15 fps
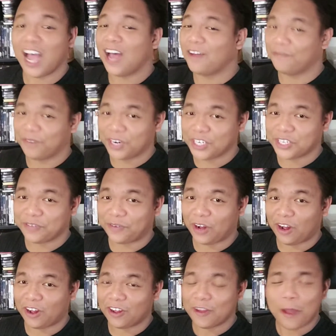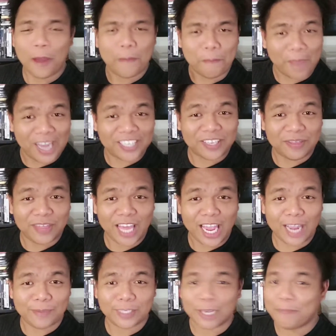First of all, Mason
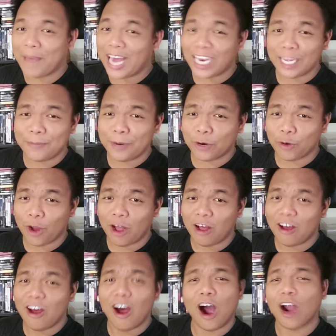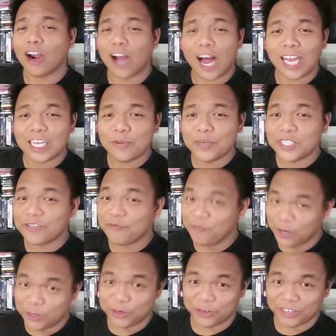Thames and Madeline McGraw are Hollywood's
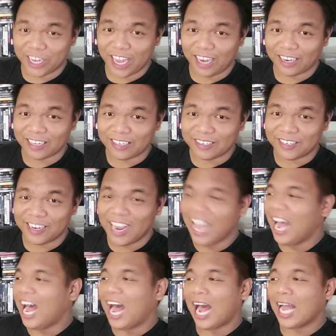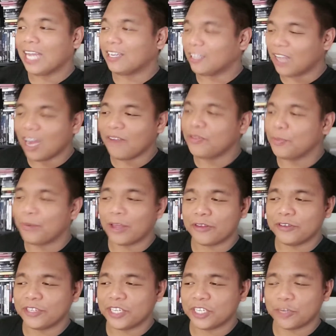future talents. I love the brother and
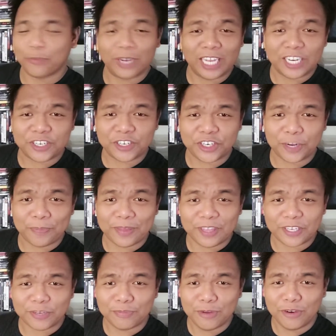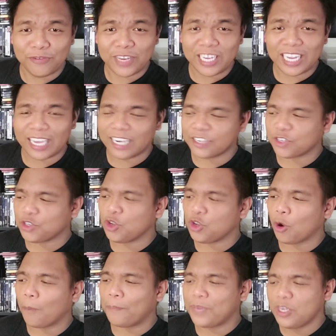sister relationship in this movie. It is so
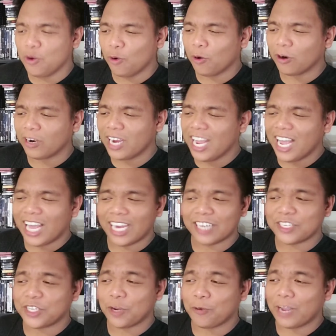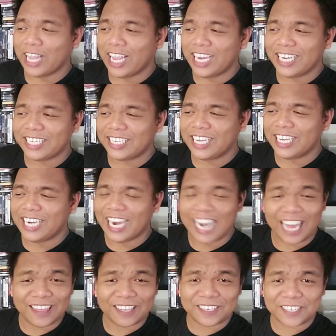pure, it is so innocent, and at
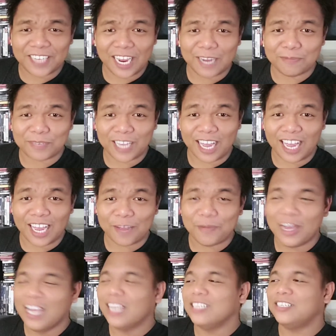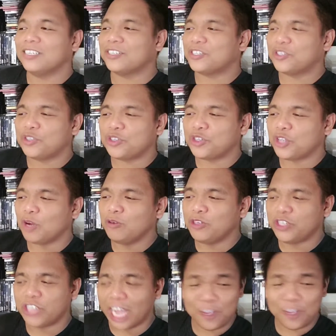the same time, just so
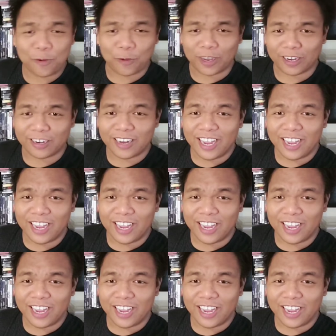genuine.